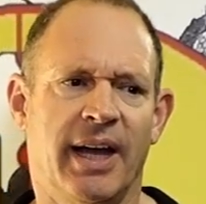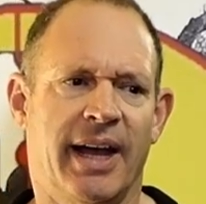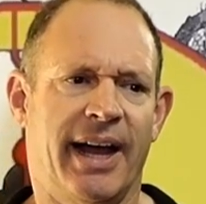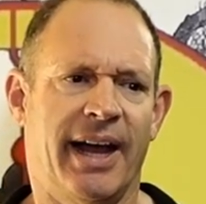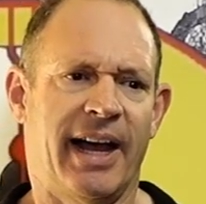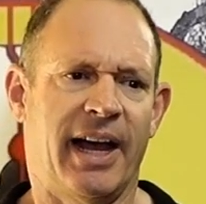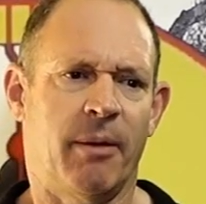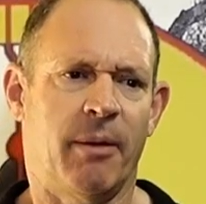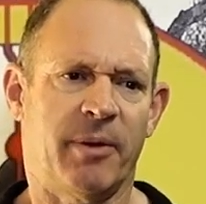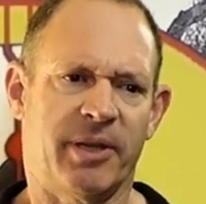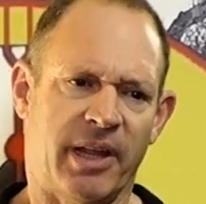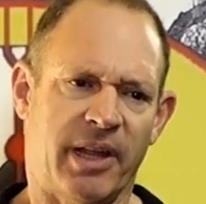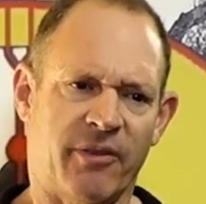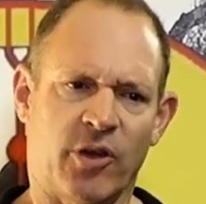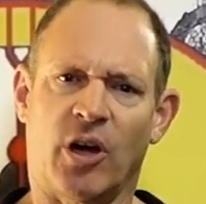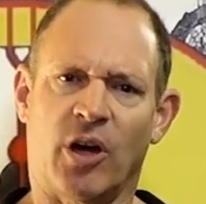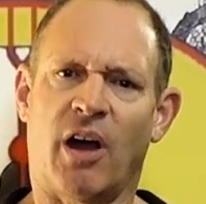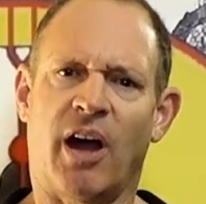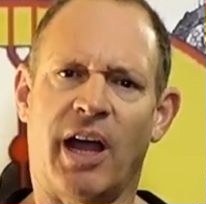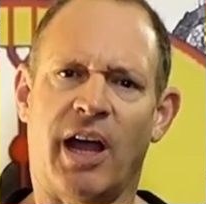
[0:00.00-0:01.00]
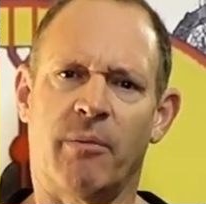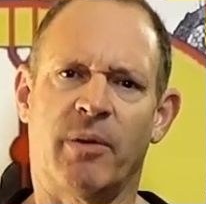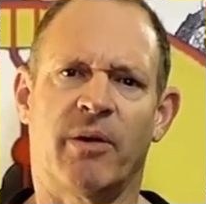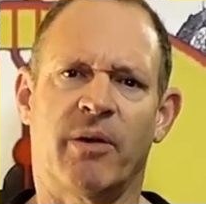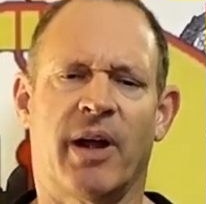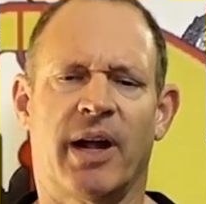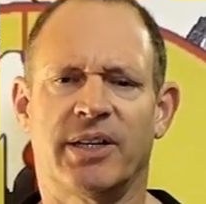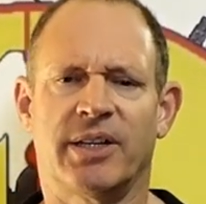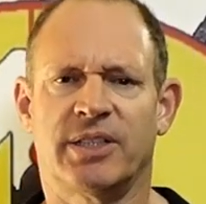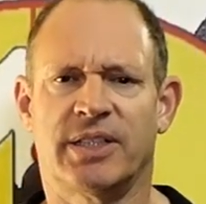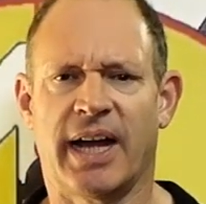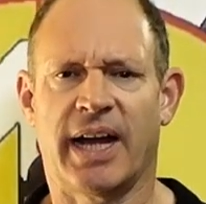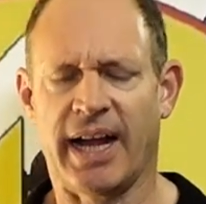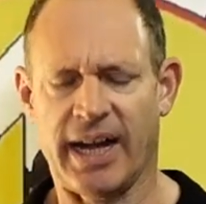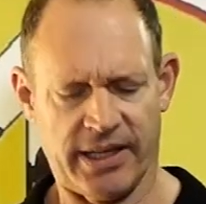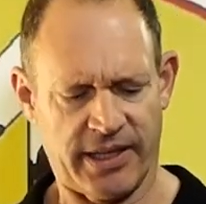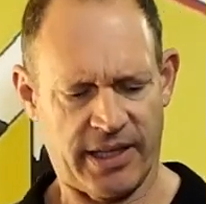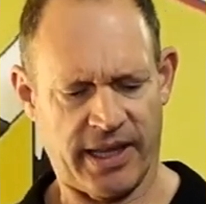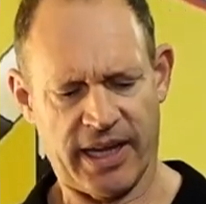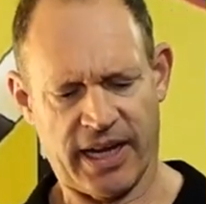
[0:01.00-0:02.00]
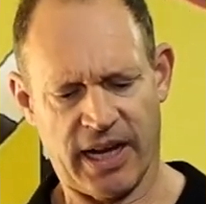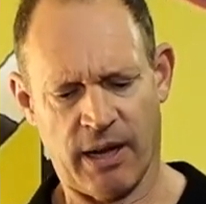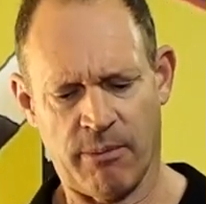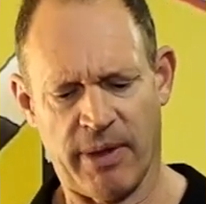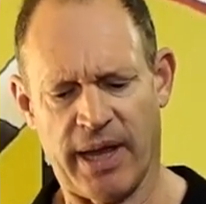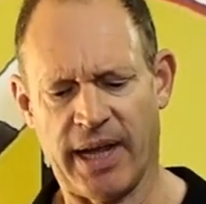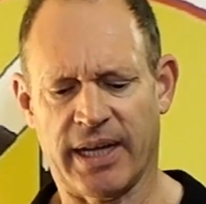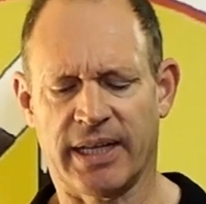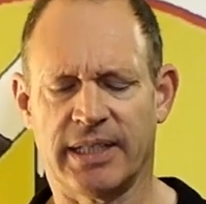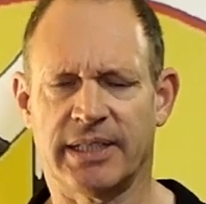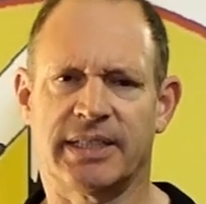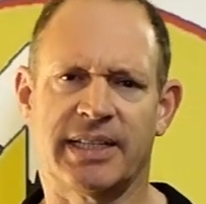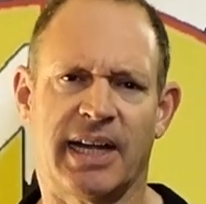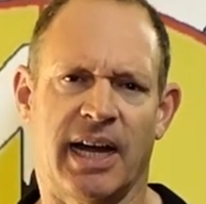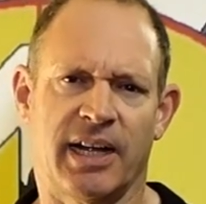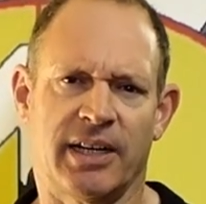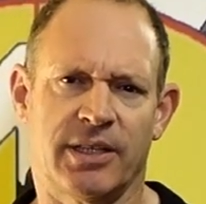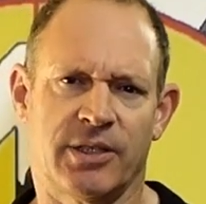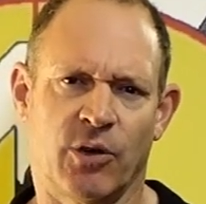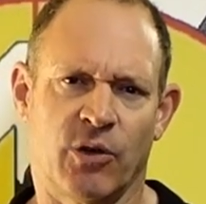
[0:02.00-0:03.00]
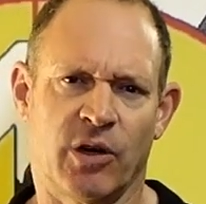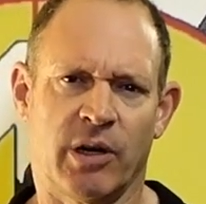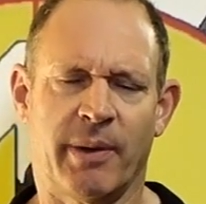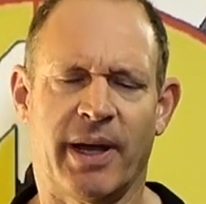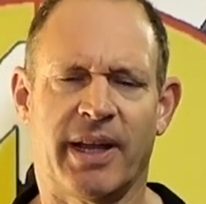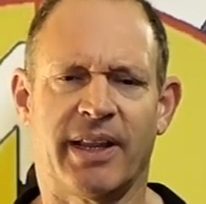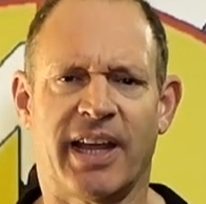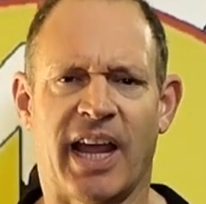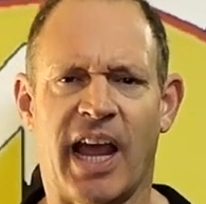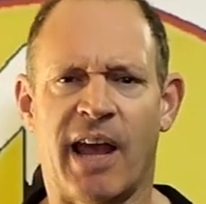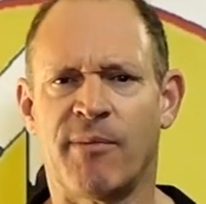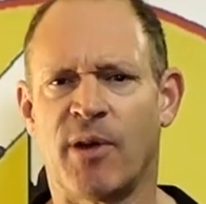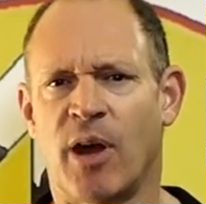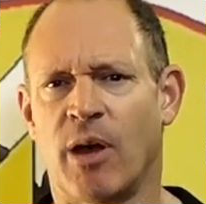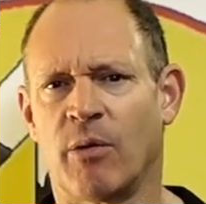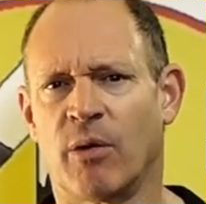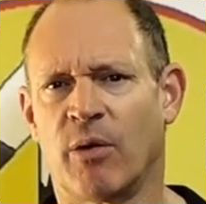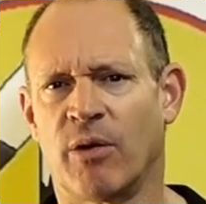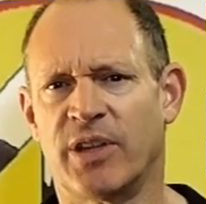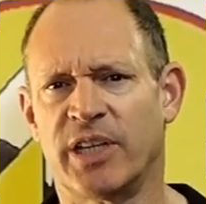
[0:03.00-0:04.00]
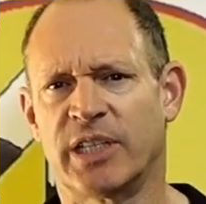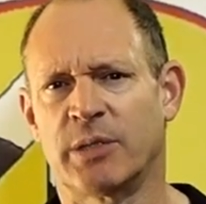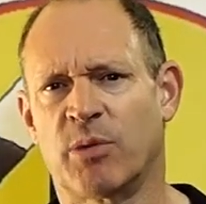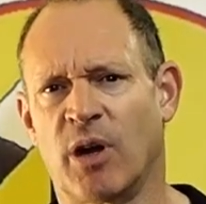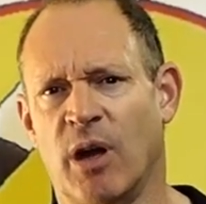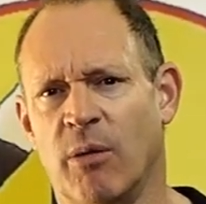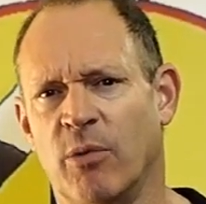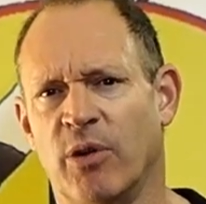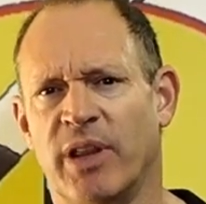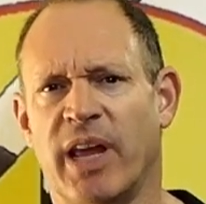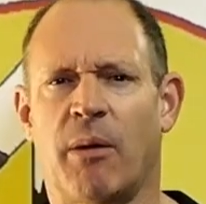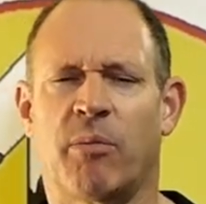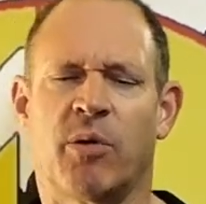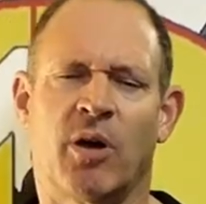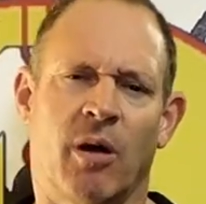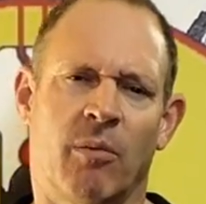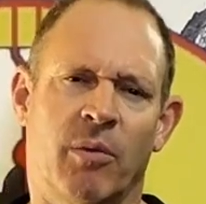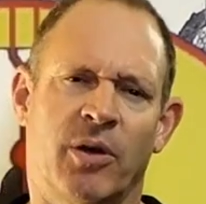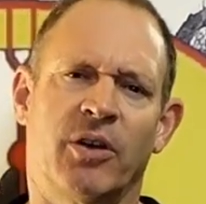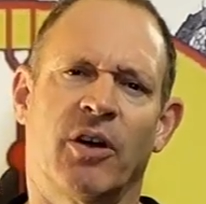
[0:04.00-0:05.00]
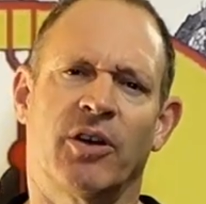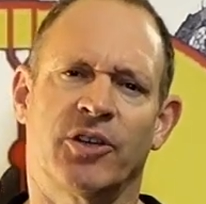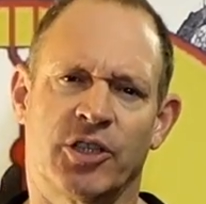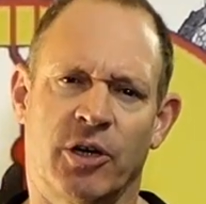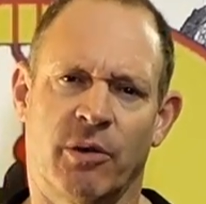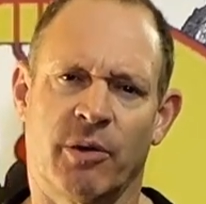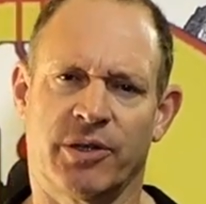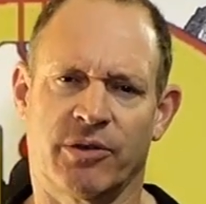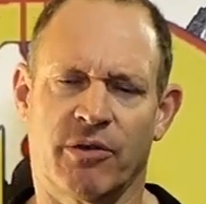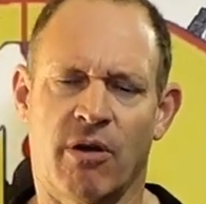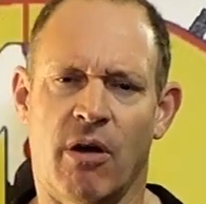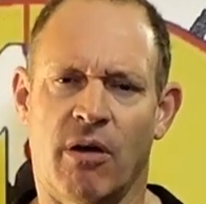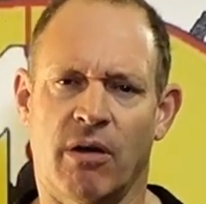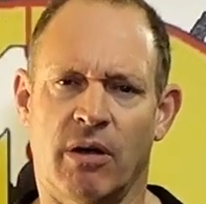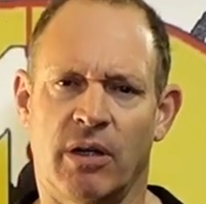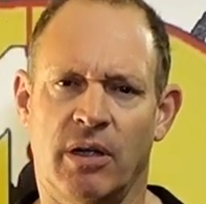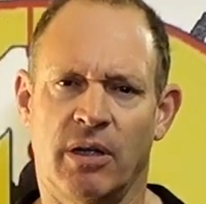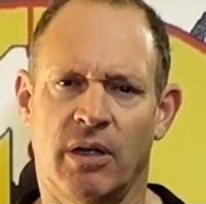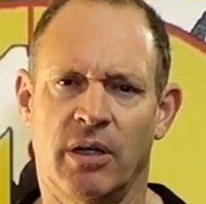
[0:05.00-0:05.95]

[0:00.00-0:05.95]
Um, and they've got a high mirage day, and then they come back and start talking about the ammo or this problem or that problem. I'm not sure what's wrong.